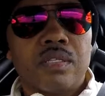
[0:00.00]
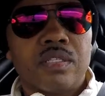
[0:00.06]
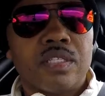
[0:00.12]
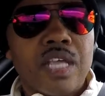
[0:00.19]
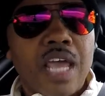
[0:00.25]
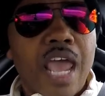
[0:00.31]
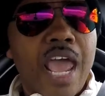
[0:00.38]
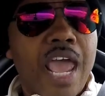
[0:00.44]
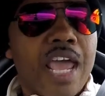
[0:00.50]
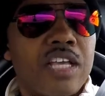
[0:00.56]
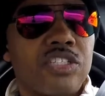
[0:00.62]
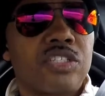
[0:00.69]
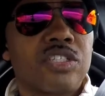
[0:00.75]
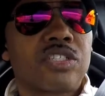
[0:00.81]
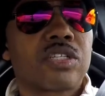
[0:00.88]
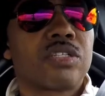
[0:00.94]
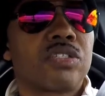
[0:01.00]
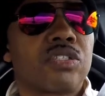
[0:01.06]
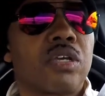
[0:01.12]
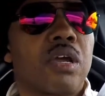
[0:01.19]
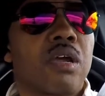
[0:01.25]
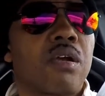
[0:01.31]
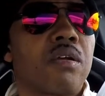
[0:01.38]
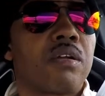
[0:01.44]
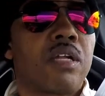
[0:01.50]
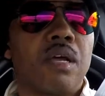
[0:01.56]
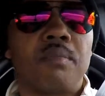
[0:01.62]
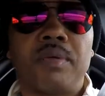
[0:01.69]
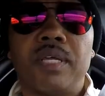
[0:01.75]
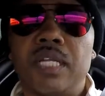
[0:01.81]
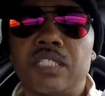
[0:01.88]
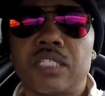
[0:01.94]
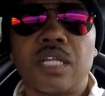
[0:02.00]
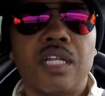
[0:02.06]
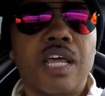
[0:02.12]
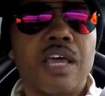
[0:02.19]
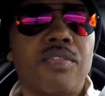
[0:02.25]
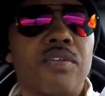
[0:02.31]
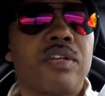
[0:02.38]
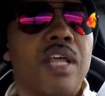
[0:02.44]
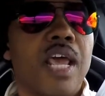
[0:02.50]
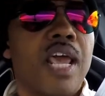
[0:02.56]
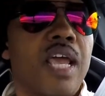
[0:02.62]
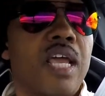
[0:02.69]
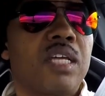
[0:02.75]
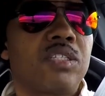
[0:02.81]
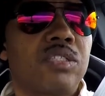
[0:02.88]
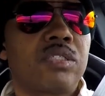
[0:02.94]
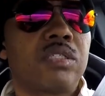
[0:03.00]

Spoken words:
dash is concerned, I mean, it's a leather dash.